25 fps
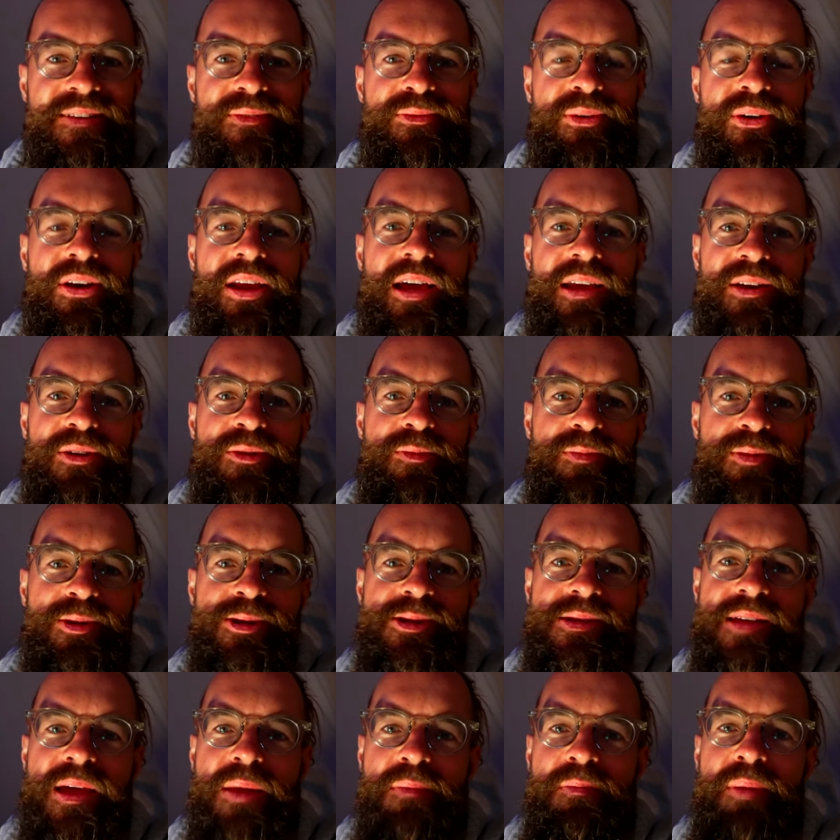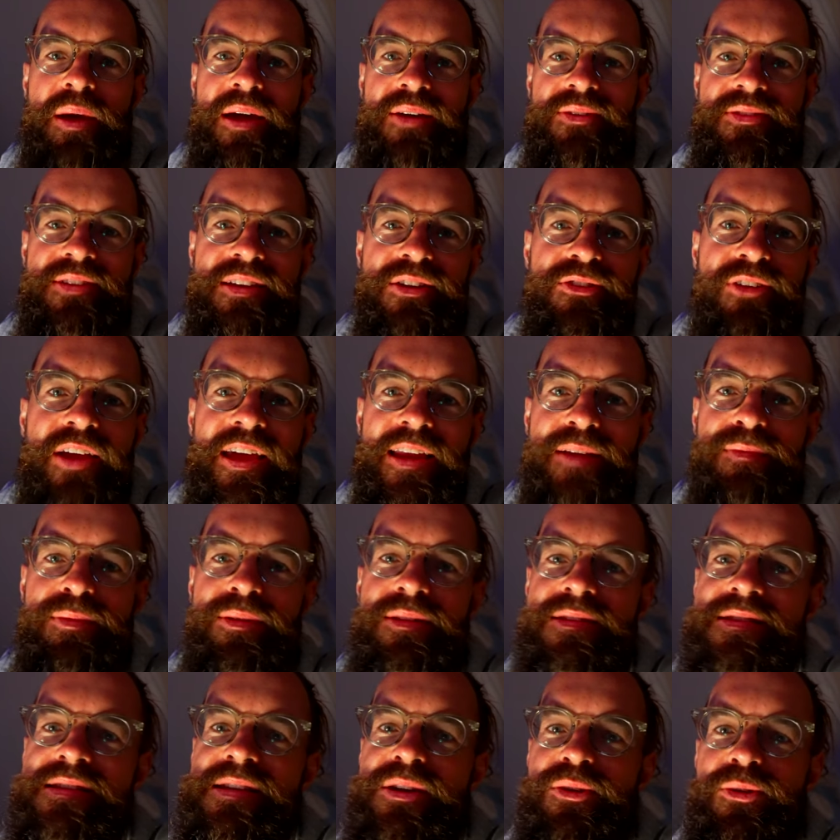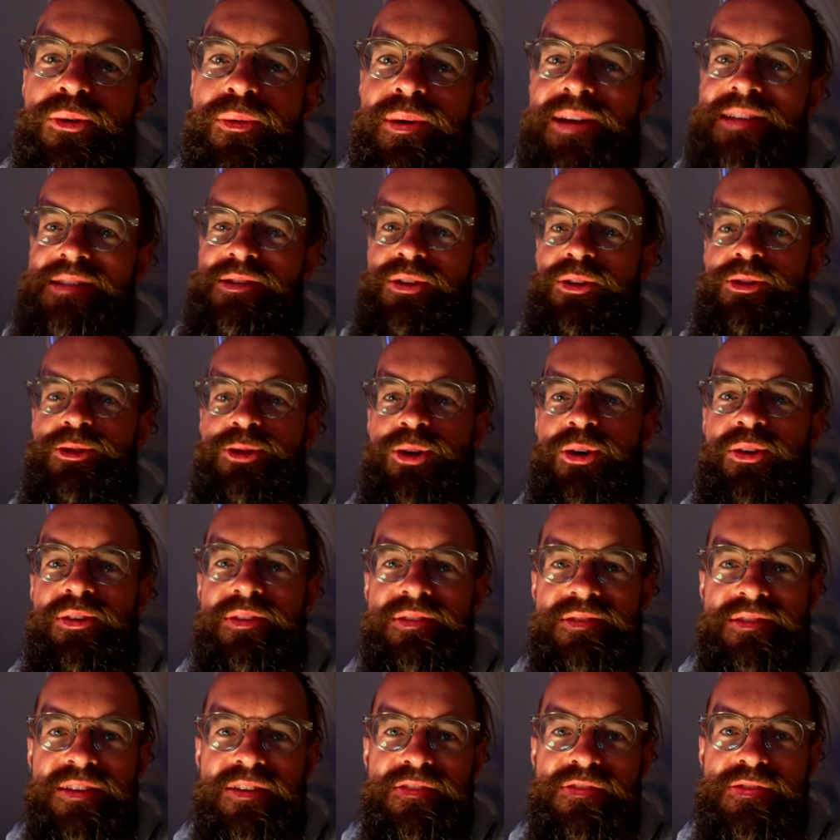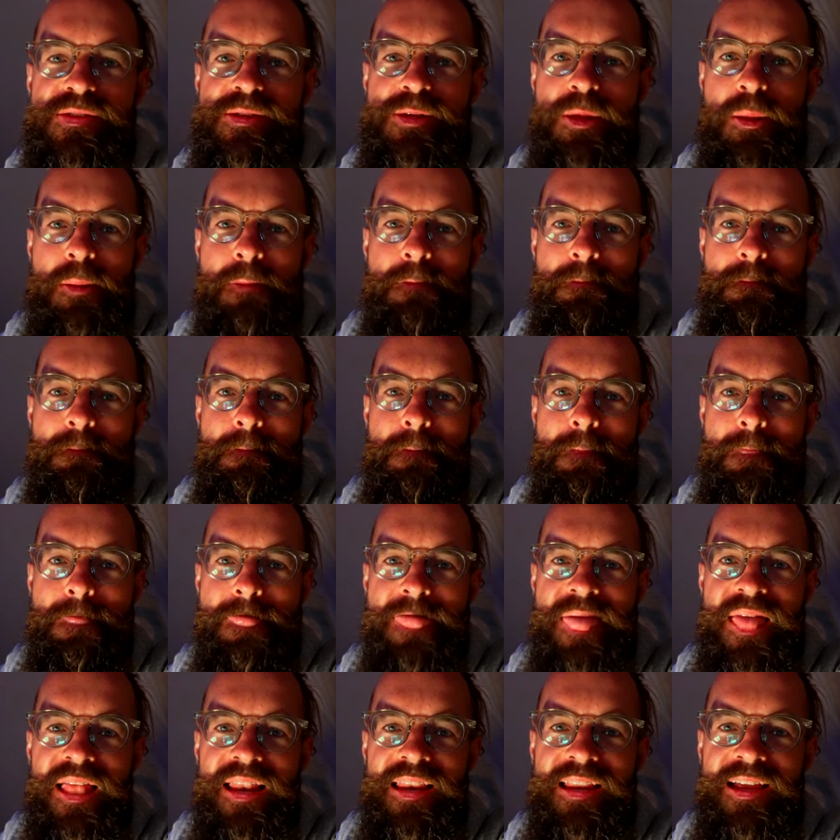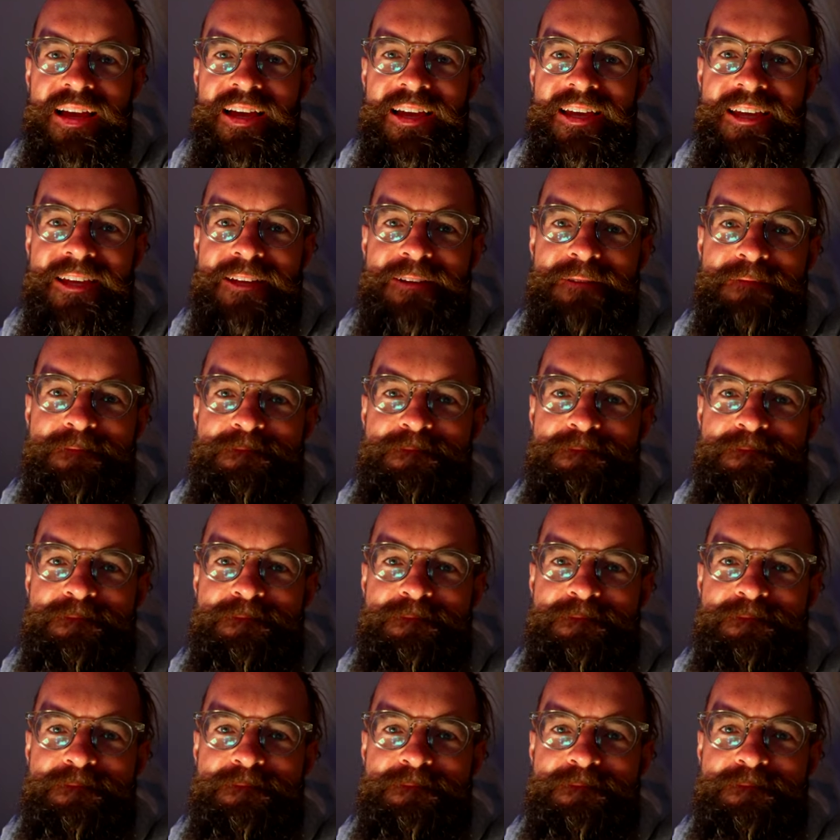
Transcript: 100% biodegradable zero waste alternatives. Like